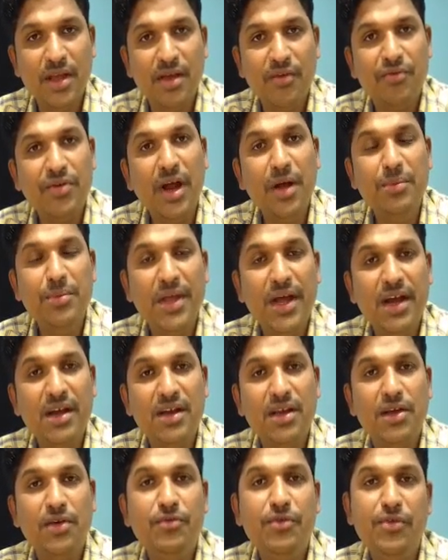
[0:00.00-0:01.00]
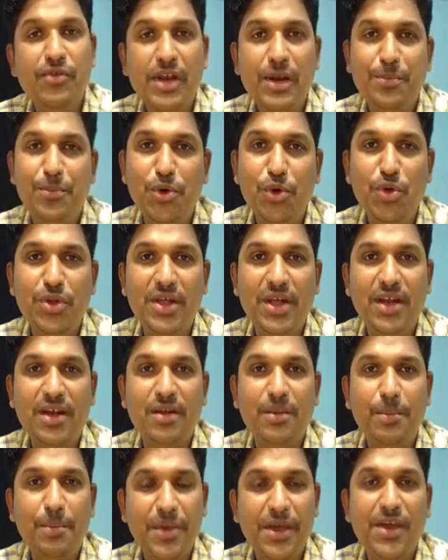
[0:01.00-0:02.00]
From that, we will prove
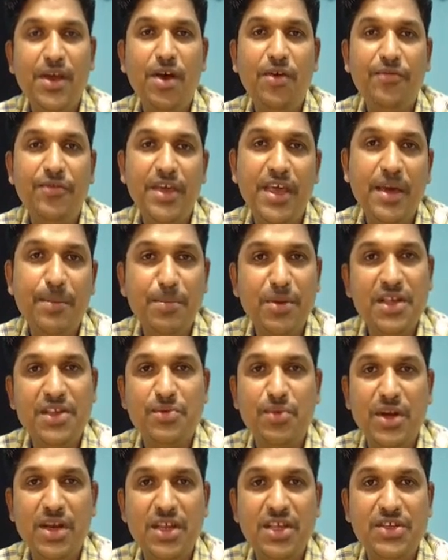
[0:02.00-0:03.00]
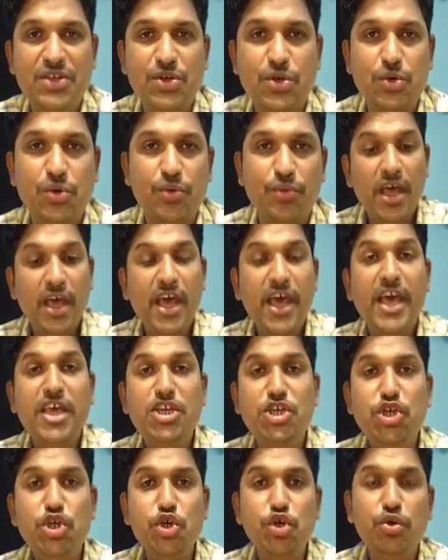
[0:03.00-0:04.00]
that p of k plus 1 is true.
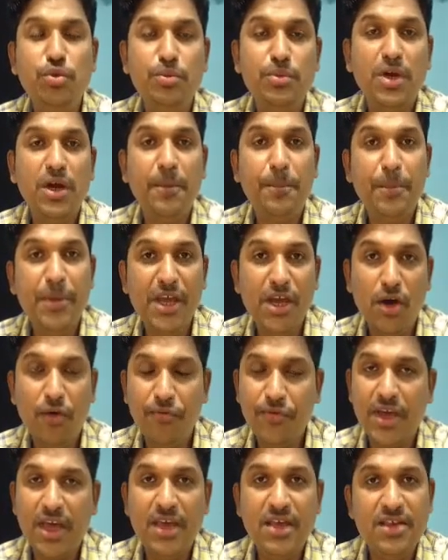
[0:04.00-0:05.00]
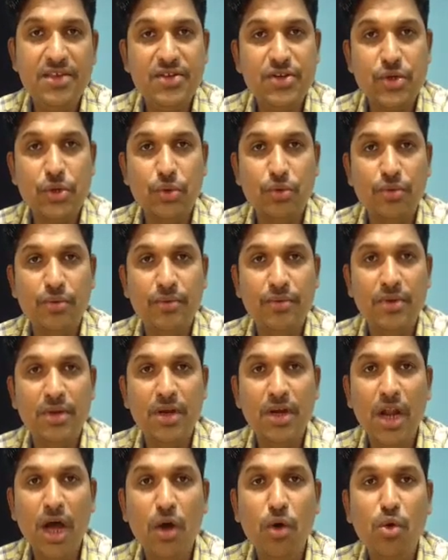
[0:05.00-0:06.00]
Assume p of k is true.
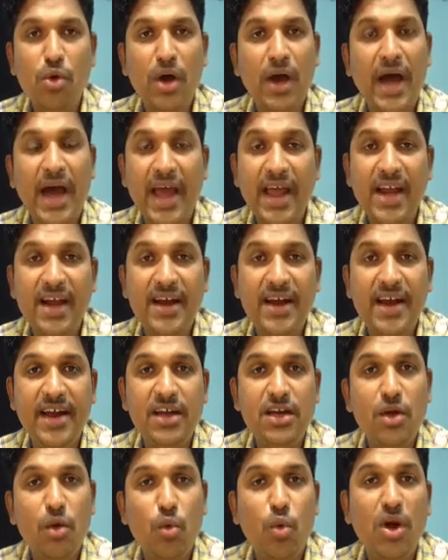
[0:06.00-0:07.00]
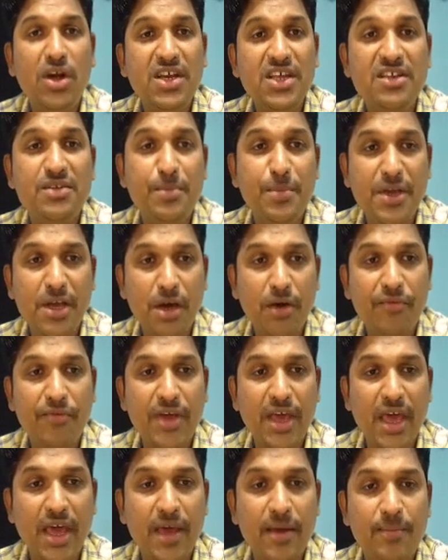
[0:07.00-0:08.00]
Now I'll write what is p of
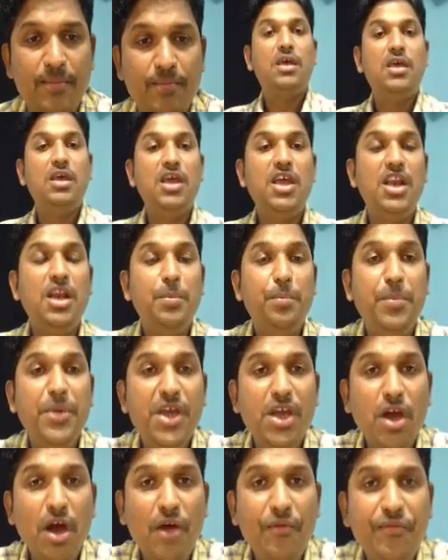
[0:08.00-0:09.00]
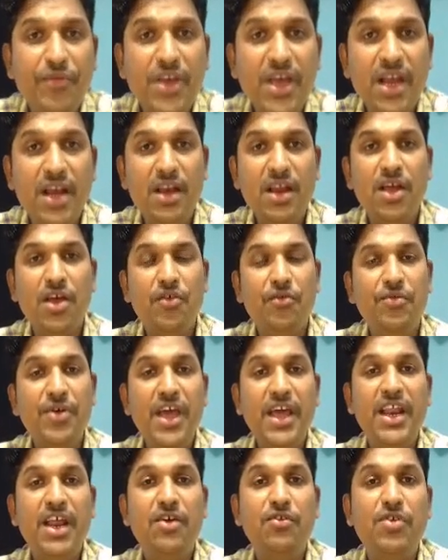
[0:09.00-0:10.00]
k. In p of n,
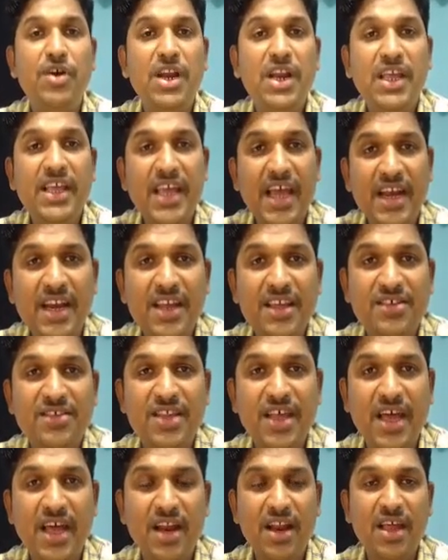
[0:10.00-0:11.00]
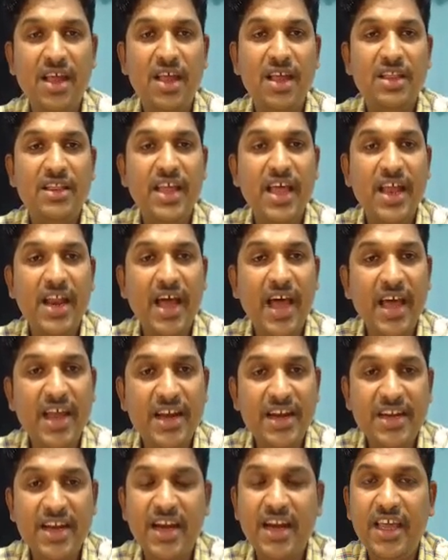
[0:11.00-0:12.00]
wherever n is there I
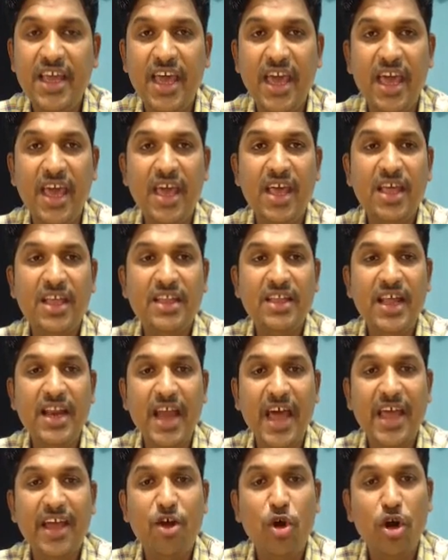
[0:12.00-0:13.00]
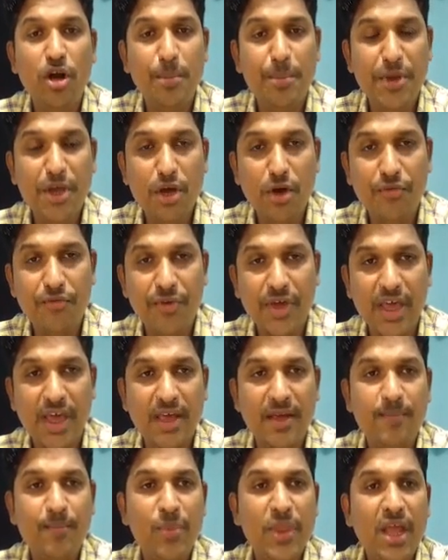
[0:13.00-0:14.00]
written k, then I got p of k.
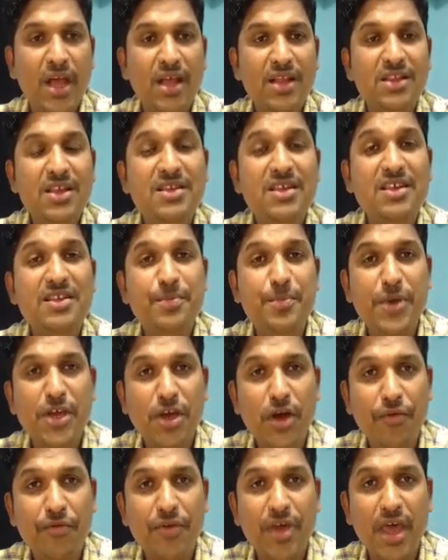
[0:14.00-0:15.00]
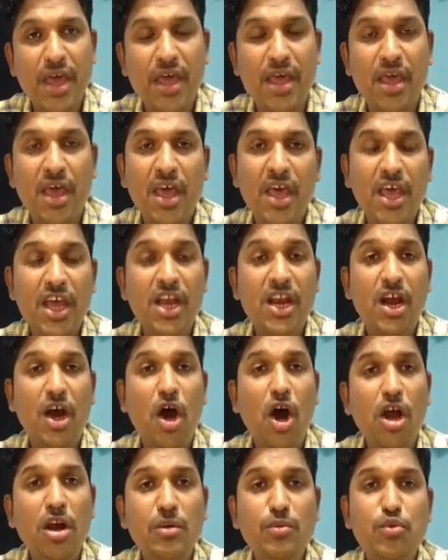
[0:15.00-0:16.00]
This is p of k. In
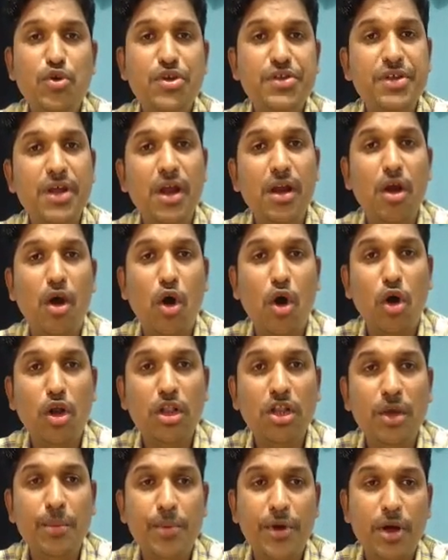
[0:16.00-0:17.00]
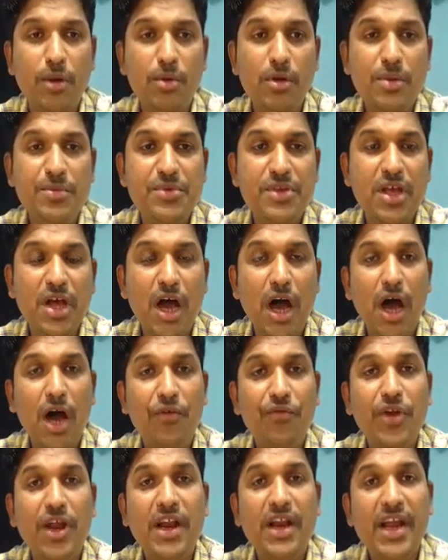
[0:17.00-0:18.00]
almost all the problems,
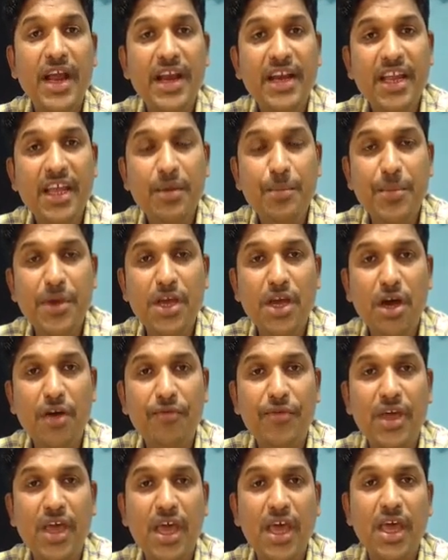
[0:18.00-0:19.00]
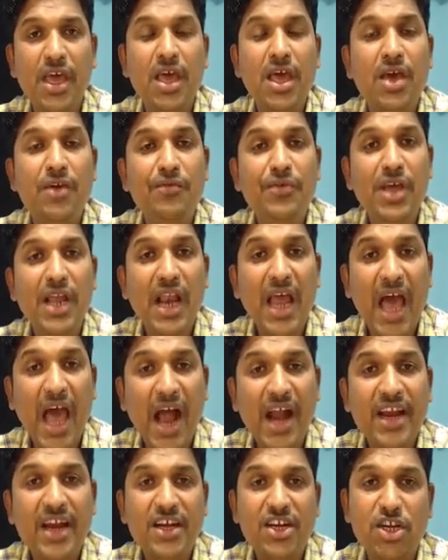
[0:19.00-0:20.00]
after writing p of k, we'll
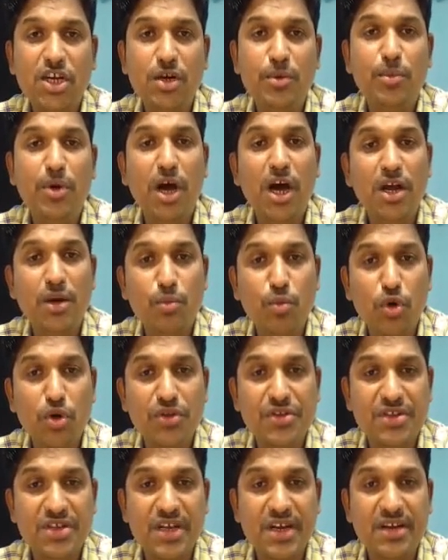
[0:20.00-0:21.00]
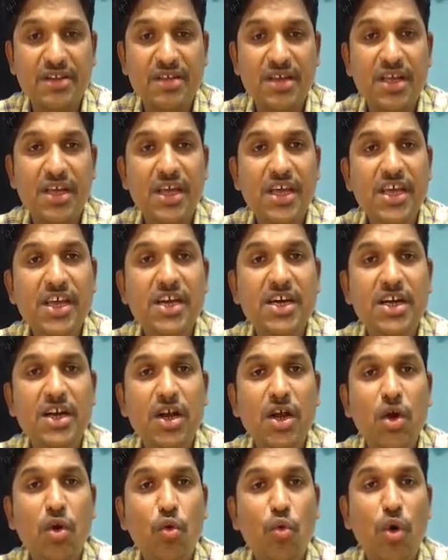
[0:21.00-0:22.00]
add a term on both sides. Here,
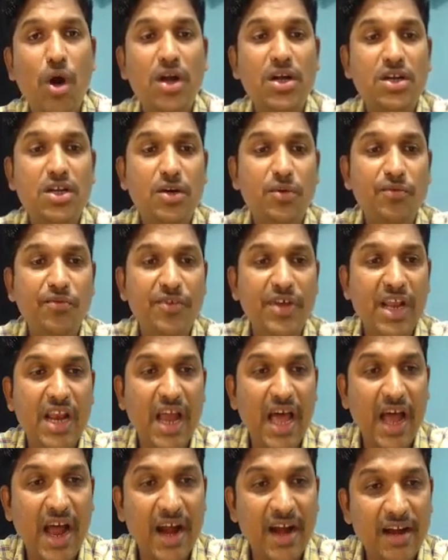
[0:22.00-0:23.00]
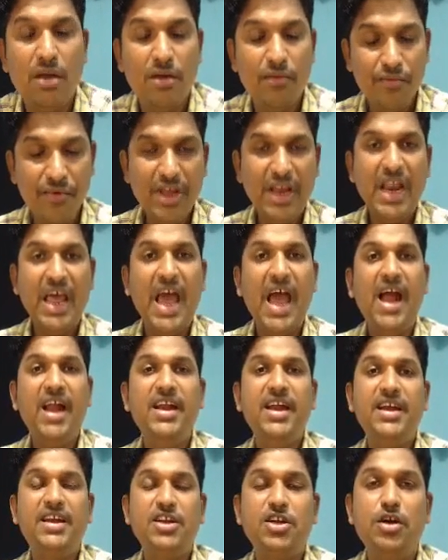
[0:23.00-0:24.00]
what term we'll add? We'll add
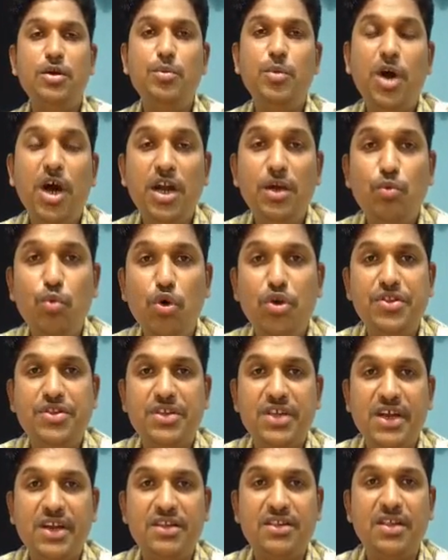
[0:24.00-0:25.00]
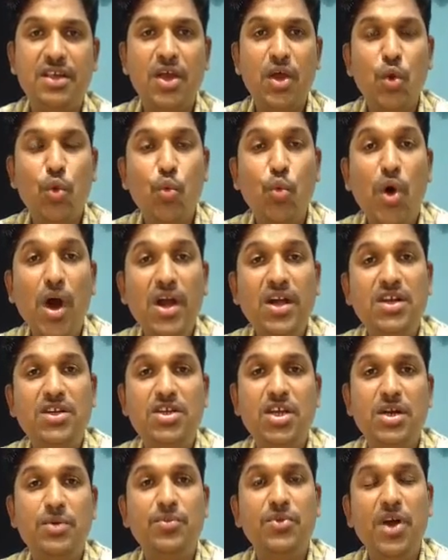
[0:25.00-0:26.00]
a term on both sides. What
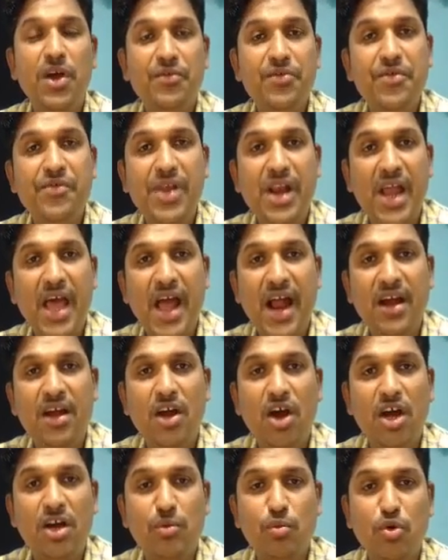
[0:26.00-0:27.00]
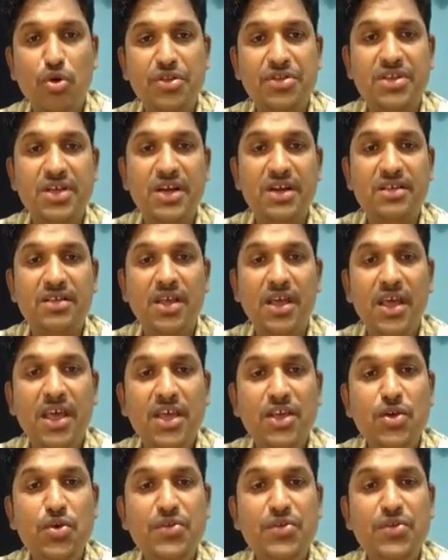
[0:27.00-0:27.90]
term we will add on both sides? You